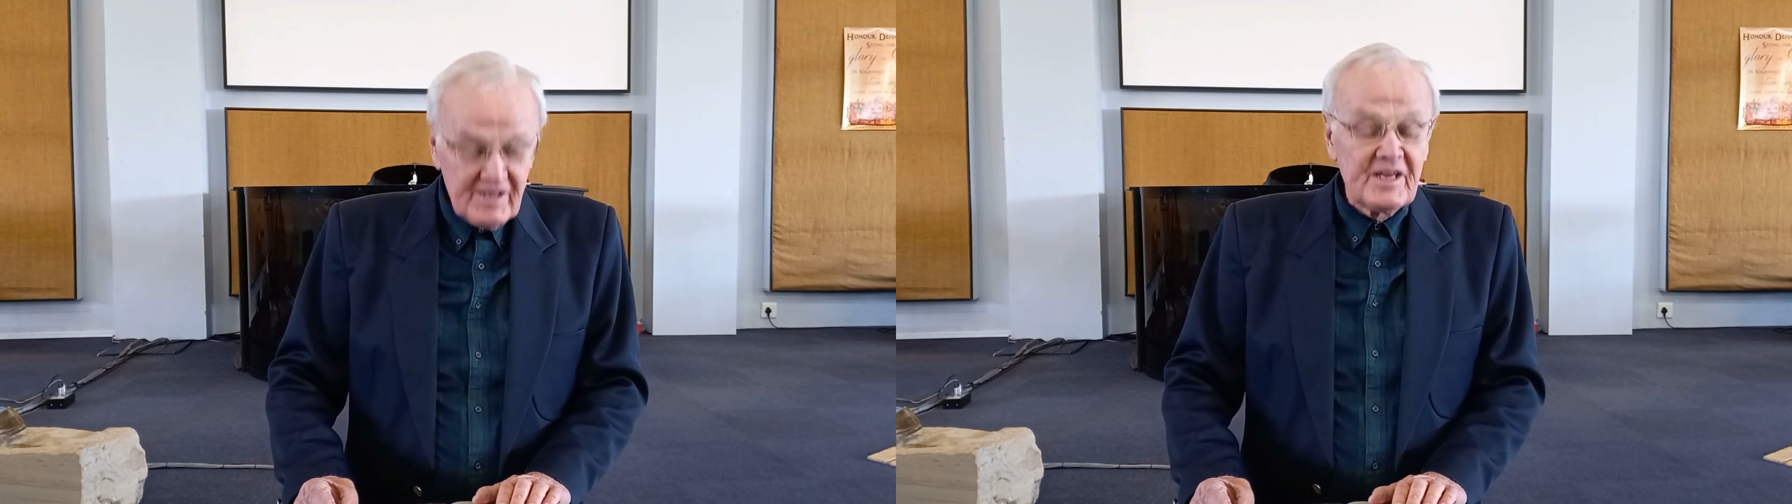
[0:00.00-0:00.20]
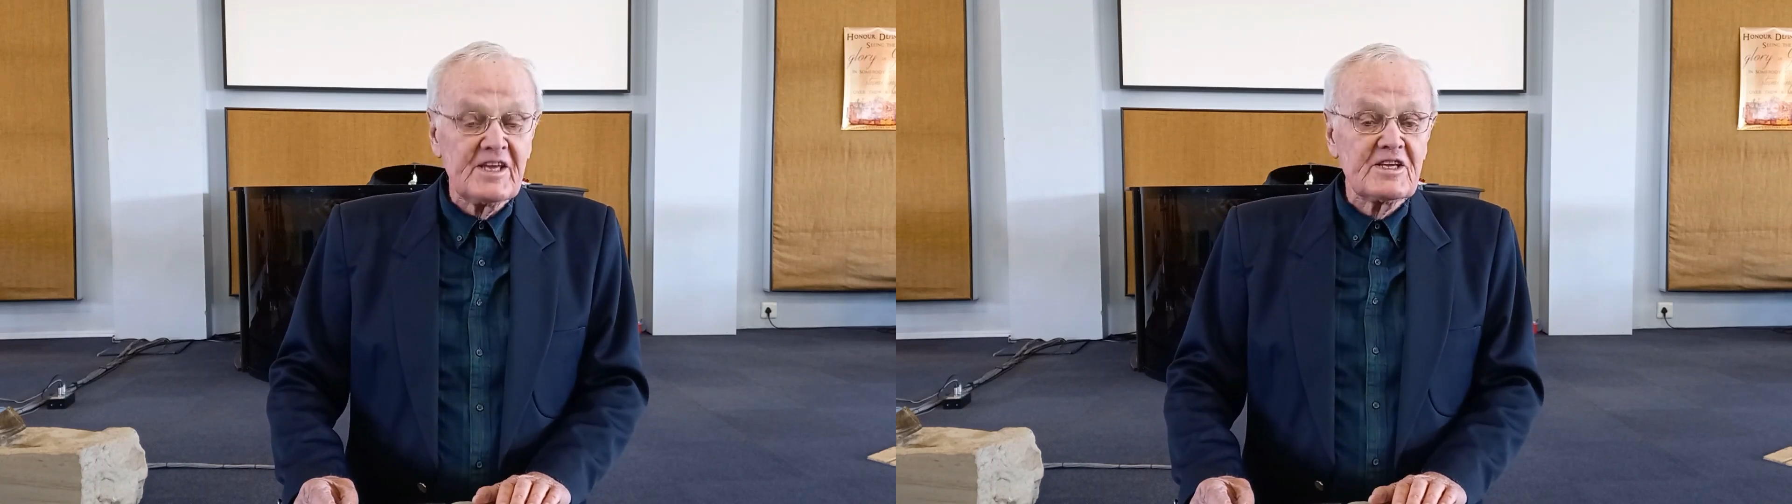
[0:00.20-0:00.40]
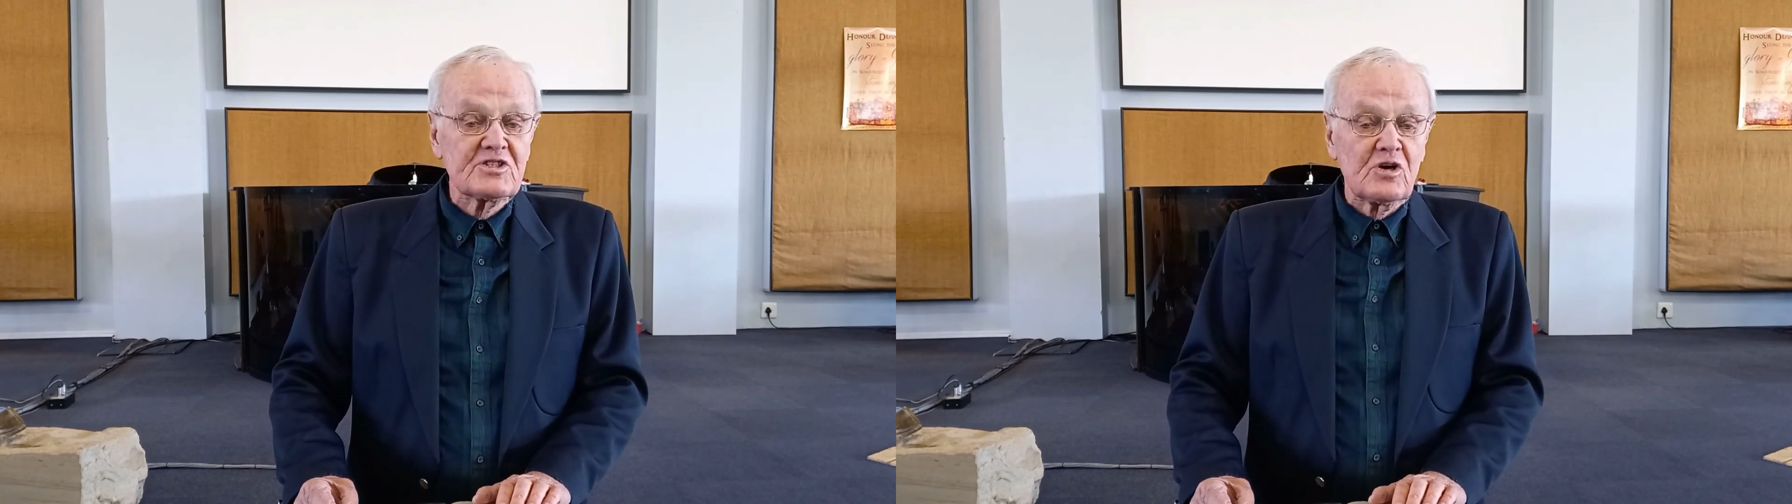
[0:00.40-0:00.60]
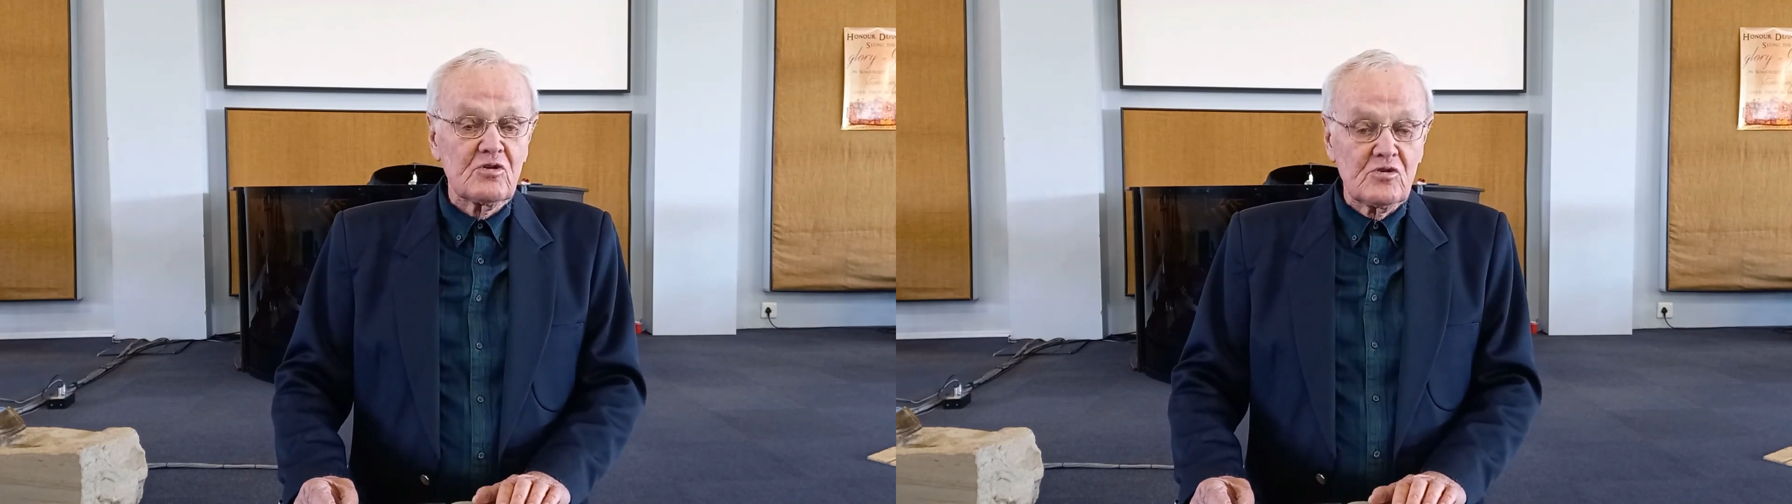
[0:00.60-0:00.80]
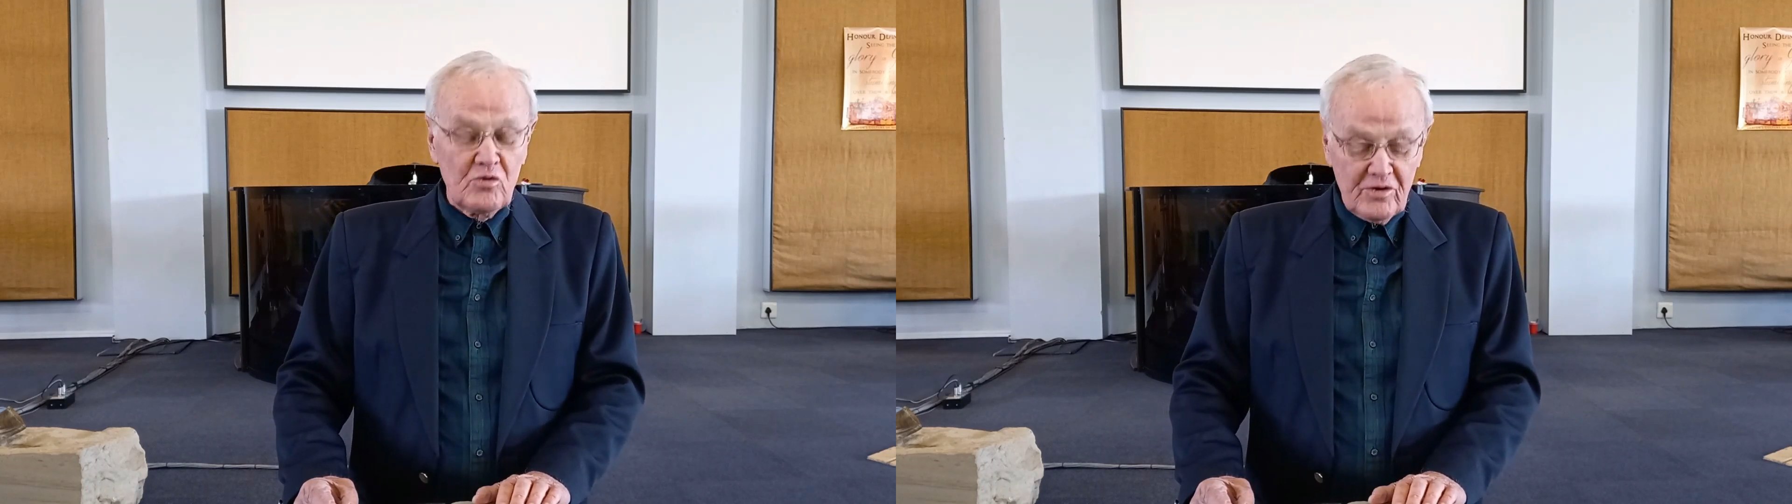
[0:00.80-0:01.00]
He shall
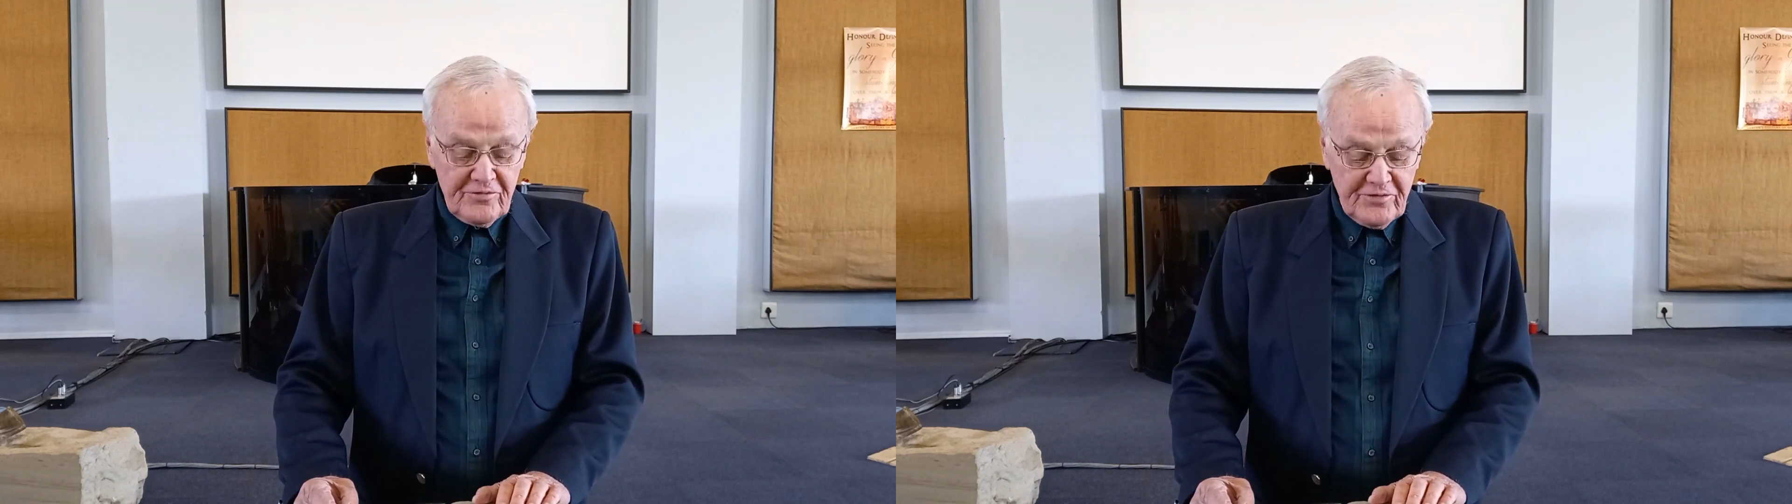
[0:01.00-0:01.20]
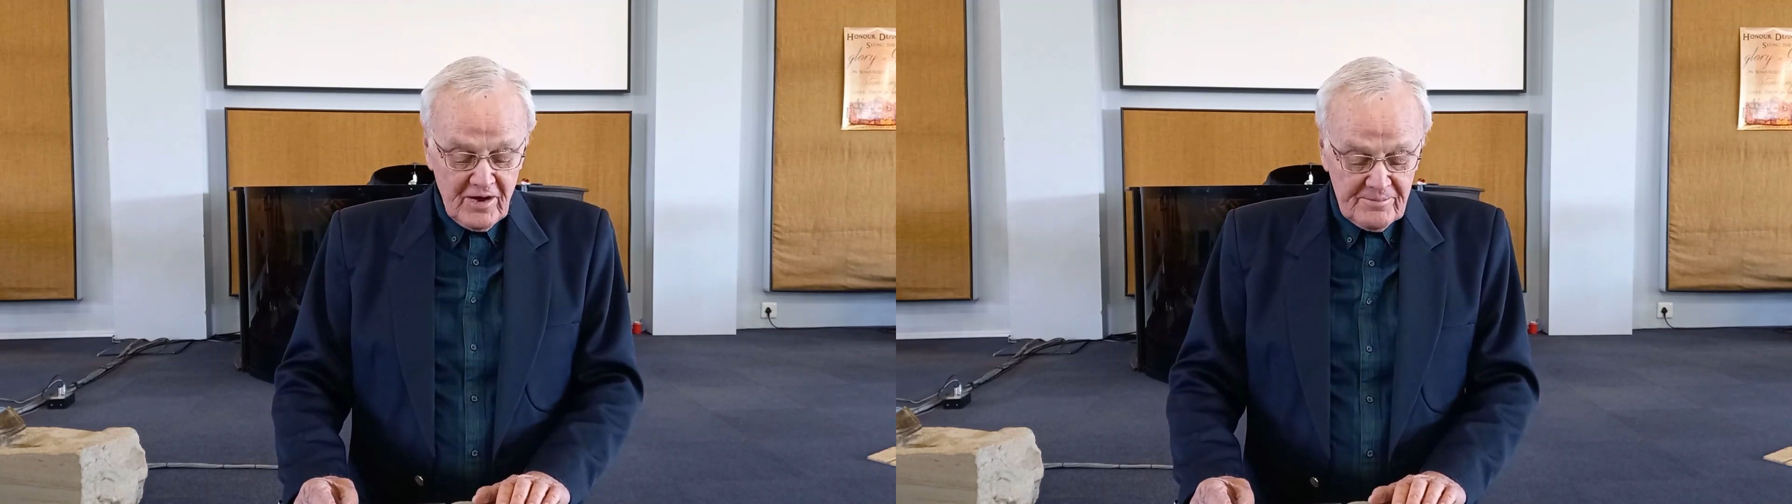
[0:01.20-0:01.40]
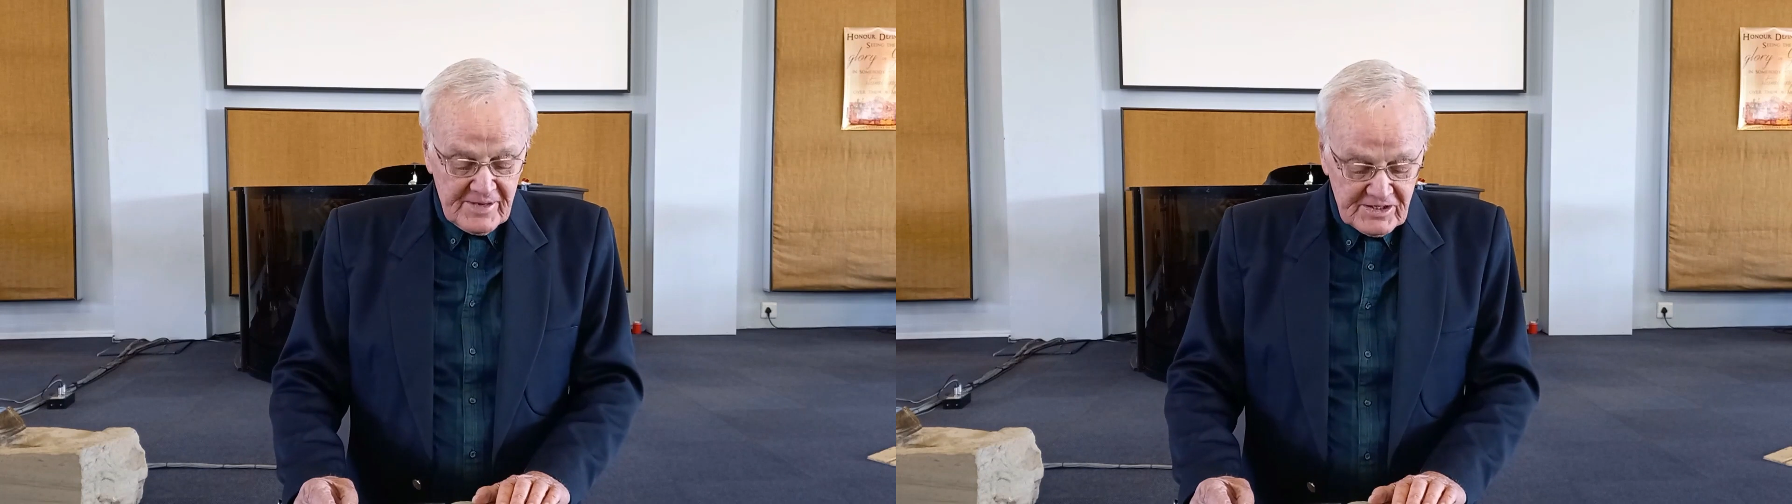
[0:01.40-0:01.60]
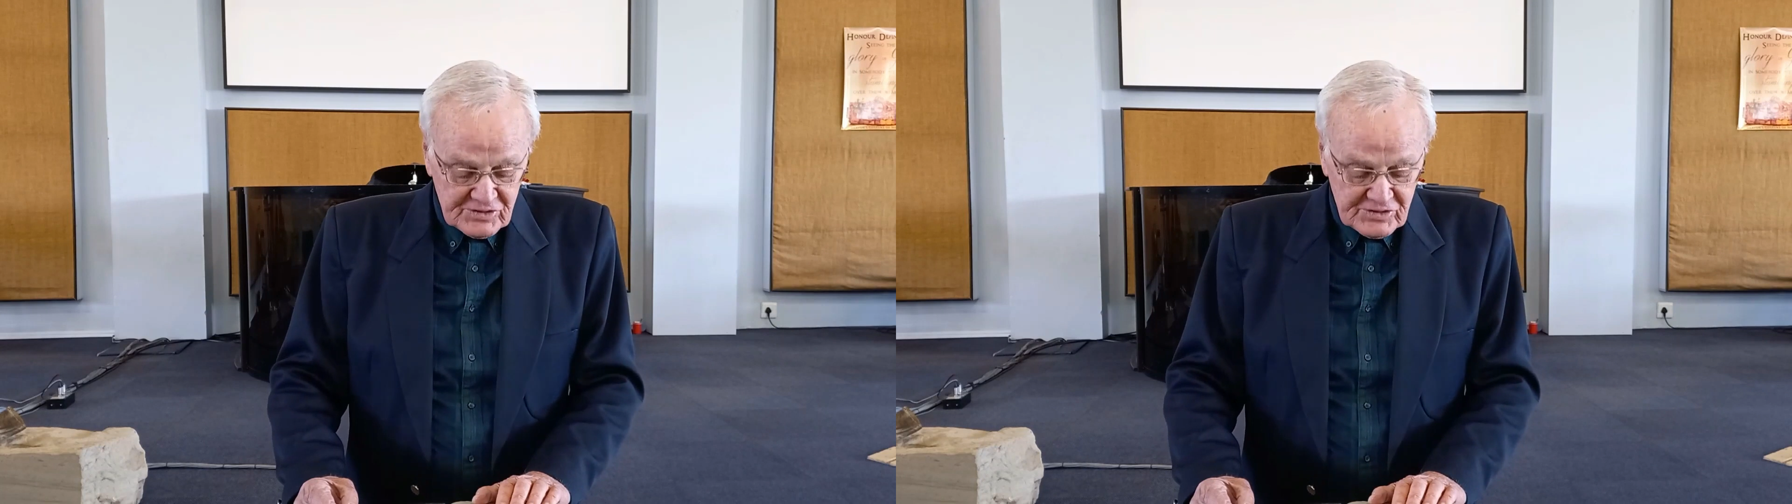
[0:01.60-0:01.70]
glorify me,